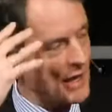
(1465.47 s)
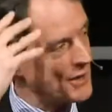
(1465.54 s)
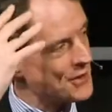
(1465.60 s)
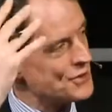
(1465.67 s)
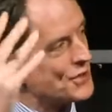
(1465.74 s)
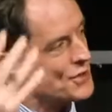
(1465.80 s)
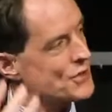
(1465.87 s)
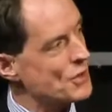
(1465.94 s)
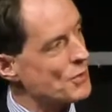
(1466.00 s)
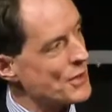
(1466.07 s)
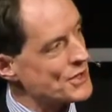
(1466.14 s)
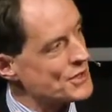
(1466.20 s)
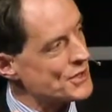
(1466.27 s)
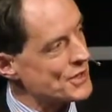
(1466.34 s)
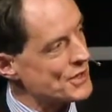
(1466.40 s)
and it's just a
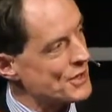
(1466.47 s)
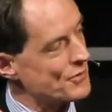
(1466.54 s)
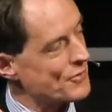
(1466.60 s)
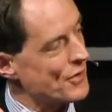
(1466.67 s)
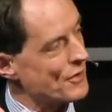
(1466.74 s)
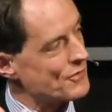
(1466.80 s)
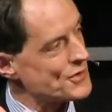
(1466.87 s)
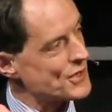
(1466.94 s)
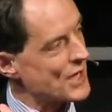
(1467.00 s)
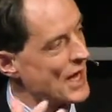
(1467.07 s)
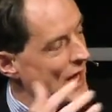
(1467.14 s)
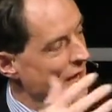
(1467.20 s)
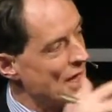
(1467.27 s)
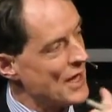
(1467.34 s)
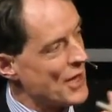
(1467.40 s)
question of
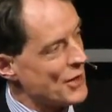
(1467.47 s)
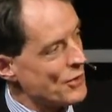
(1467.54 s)
scale.